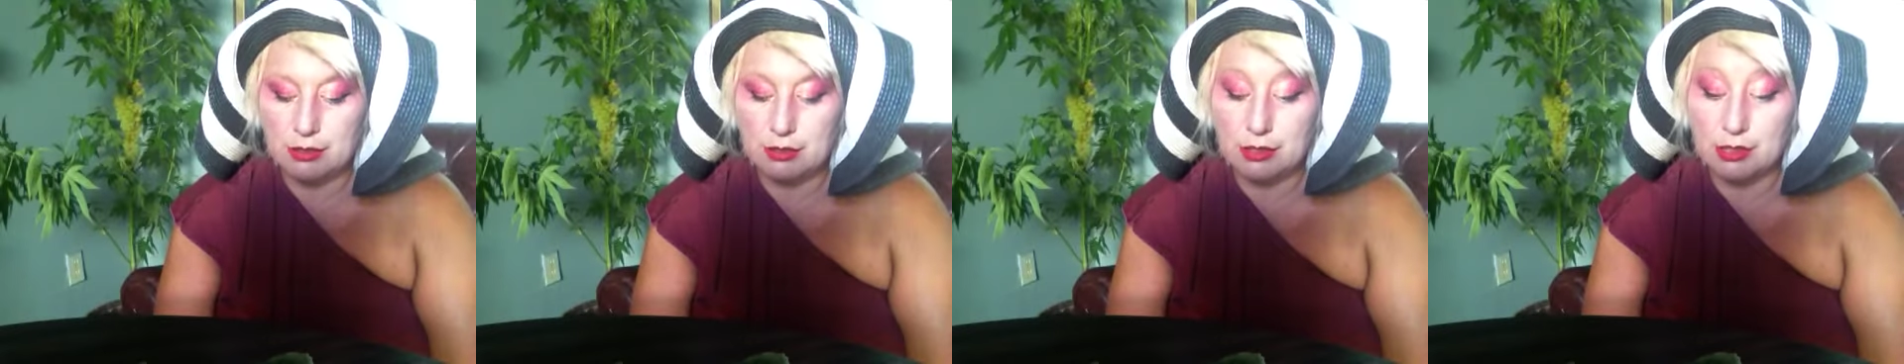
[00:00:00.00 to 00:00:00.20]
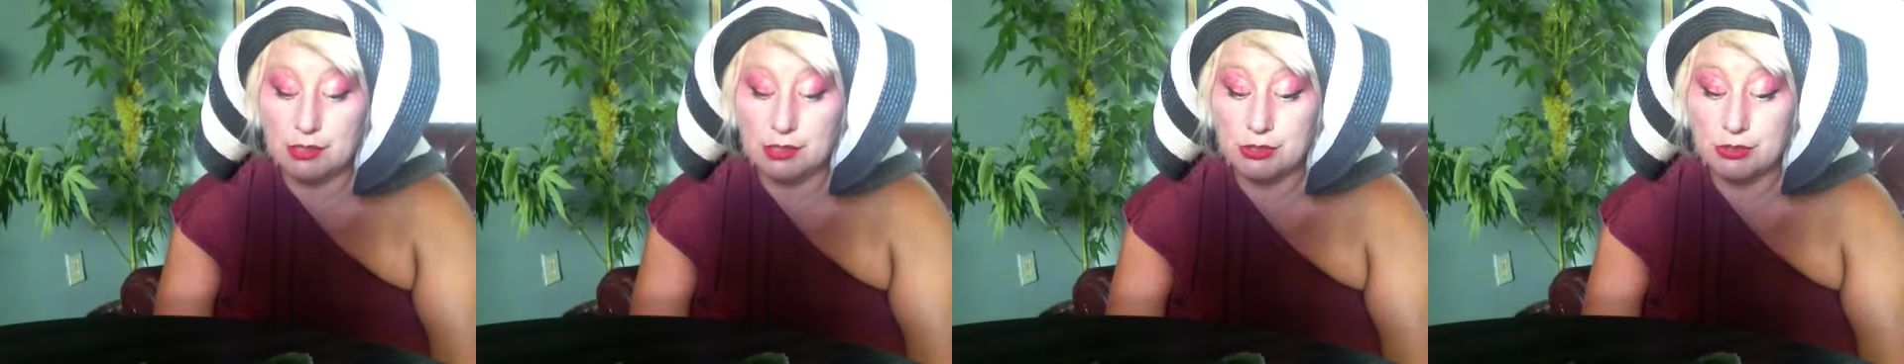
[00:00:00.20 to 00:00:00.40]

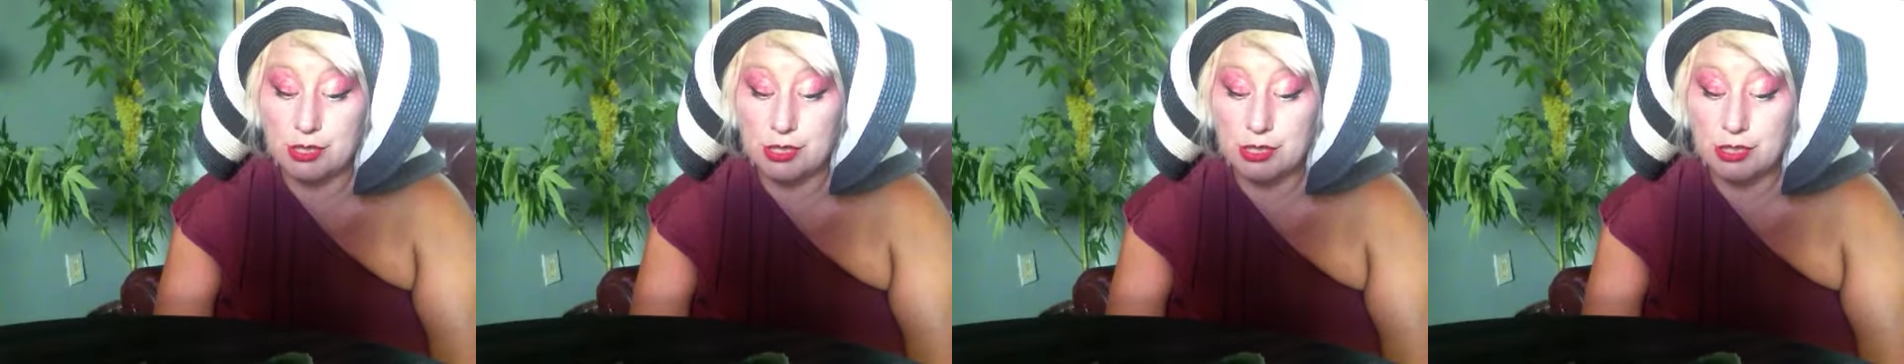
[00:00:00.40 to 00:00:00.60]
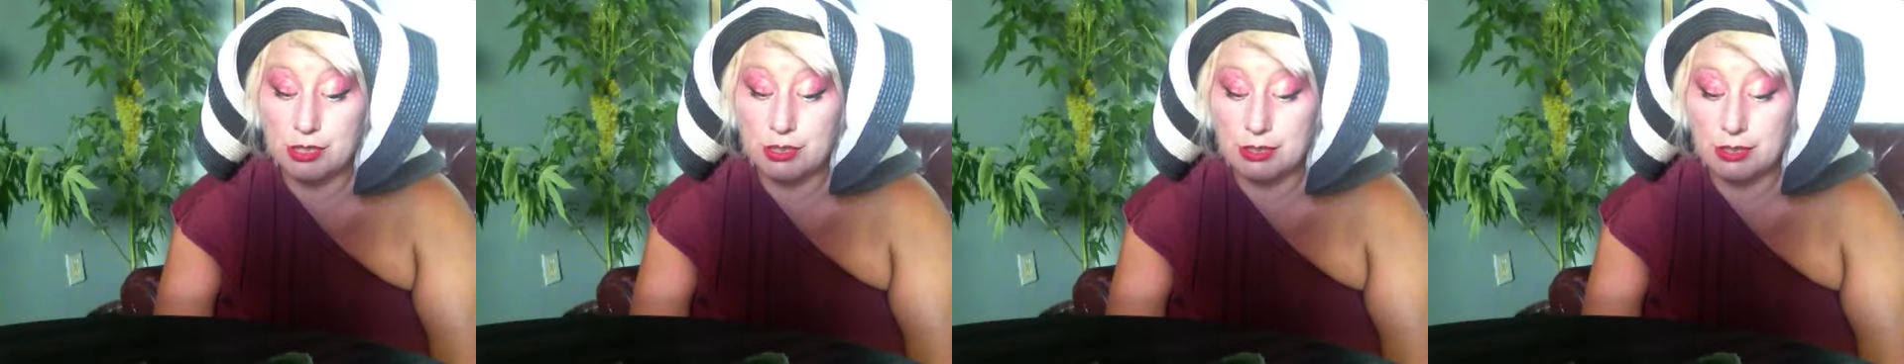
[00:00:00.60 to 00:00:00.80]

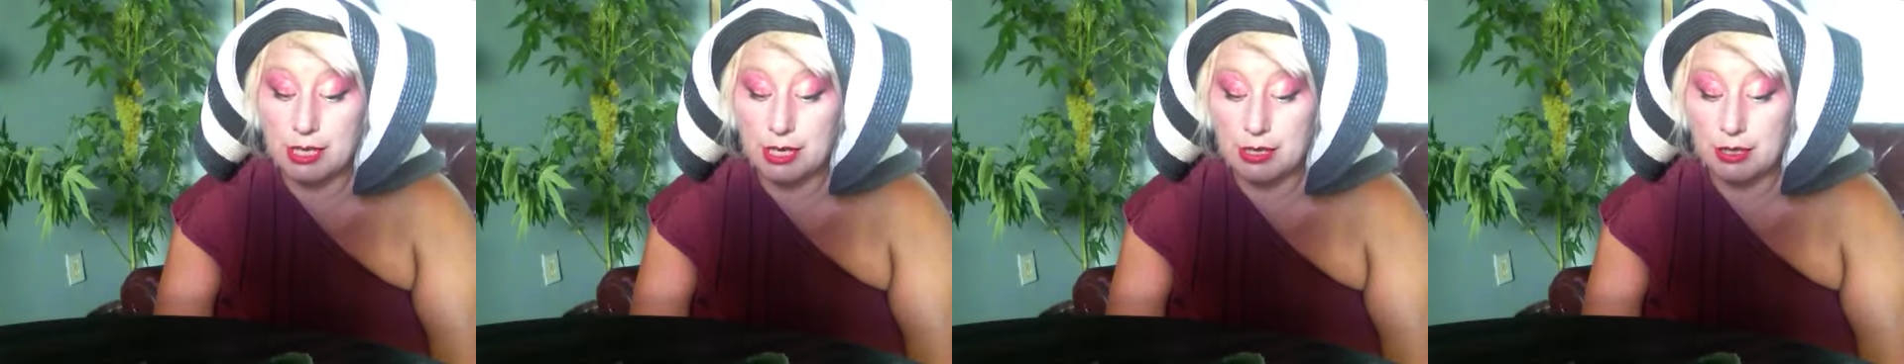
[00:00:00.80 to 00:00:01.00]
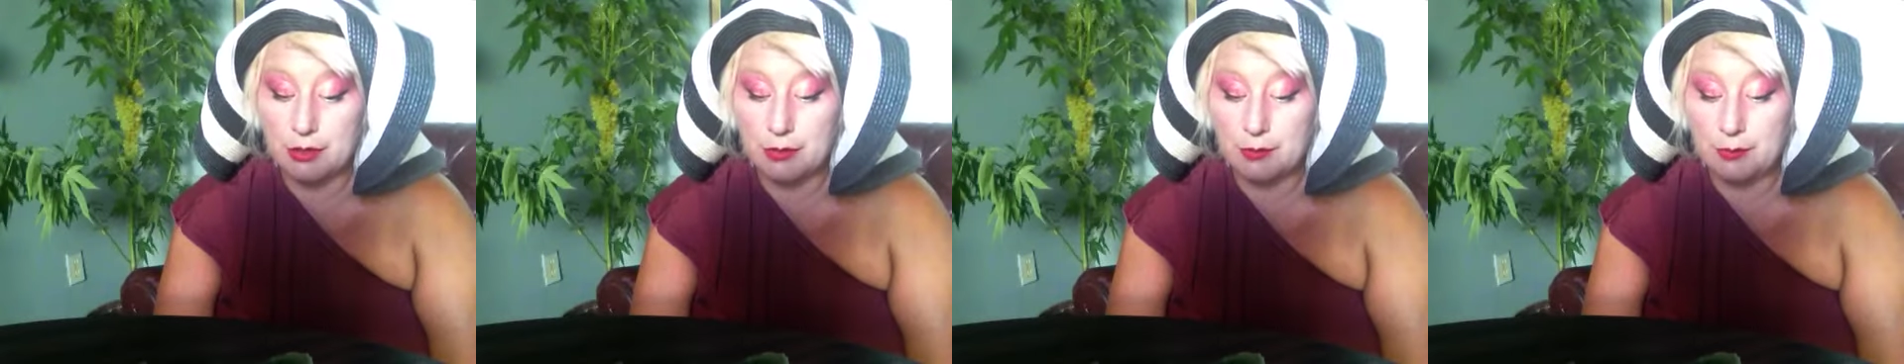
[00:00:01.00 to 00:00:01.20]
construction
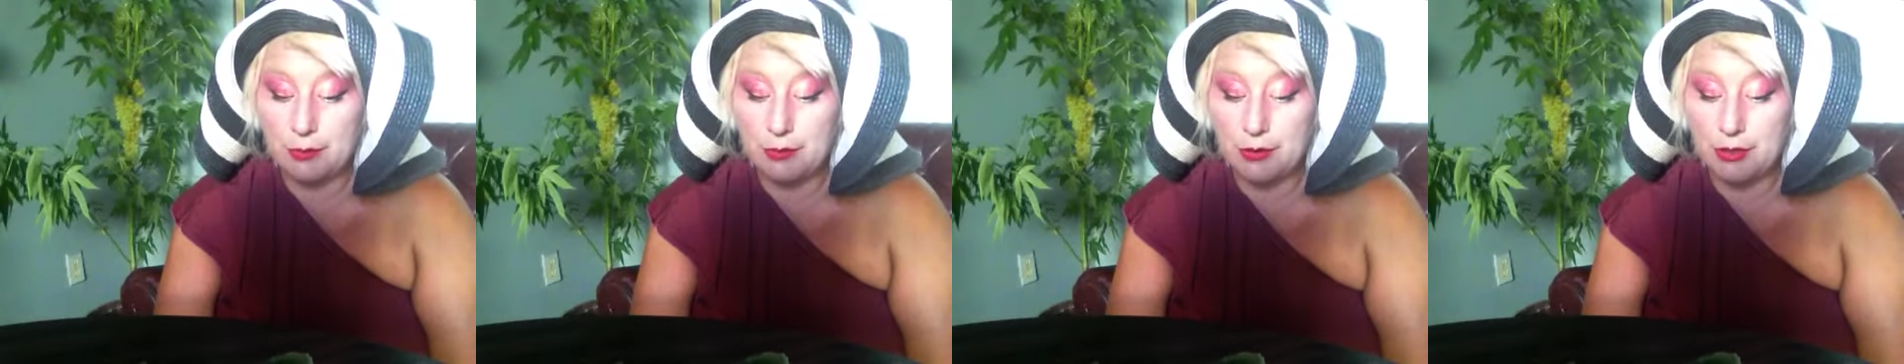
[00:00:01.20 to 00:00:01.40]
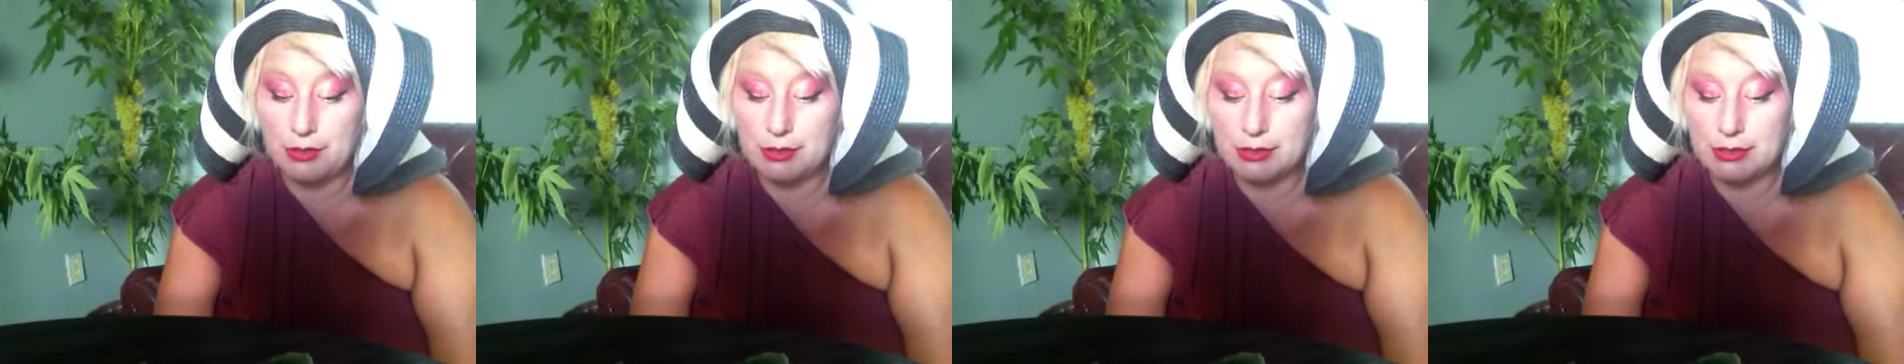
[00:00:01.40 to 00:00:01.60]
that
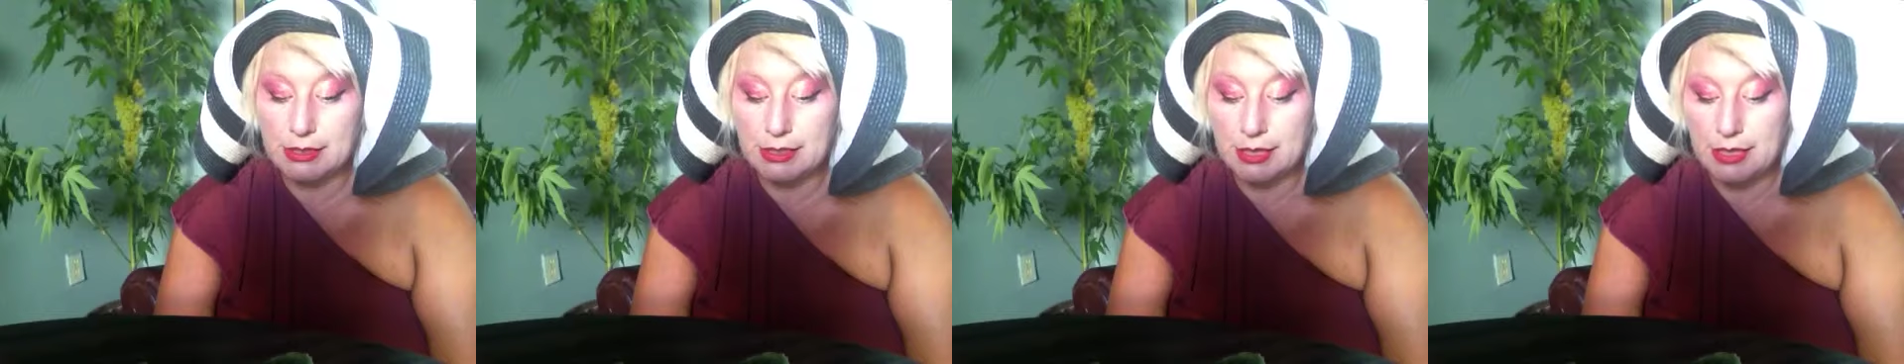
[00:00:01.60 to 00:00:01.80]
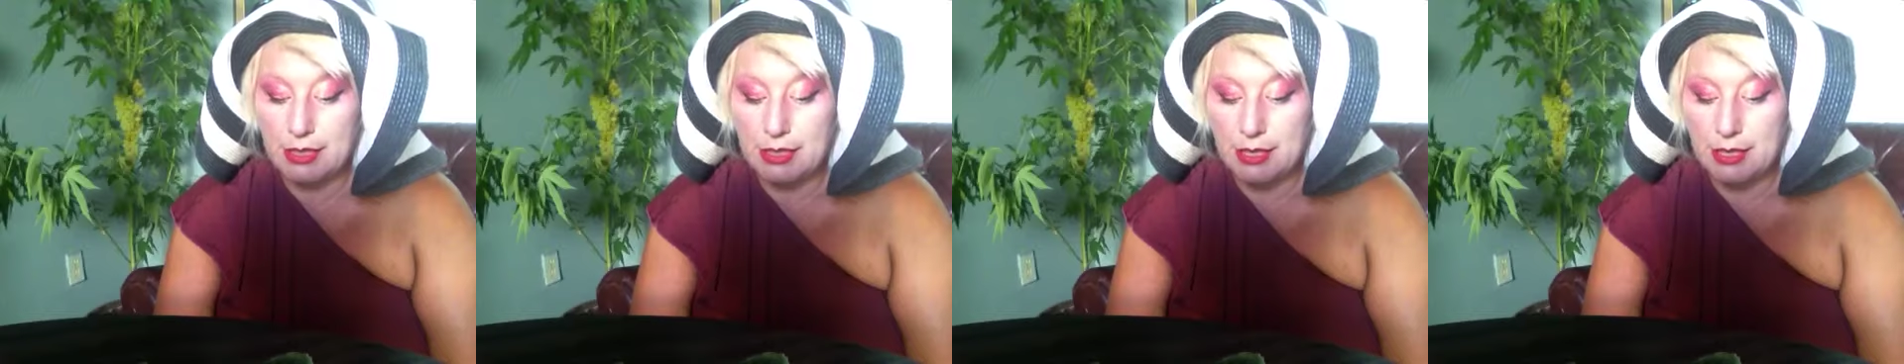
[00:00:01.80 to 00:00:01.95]
comports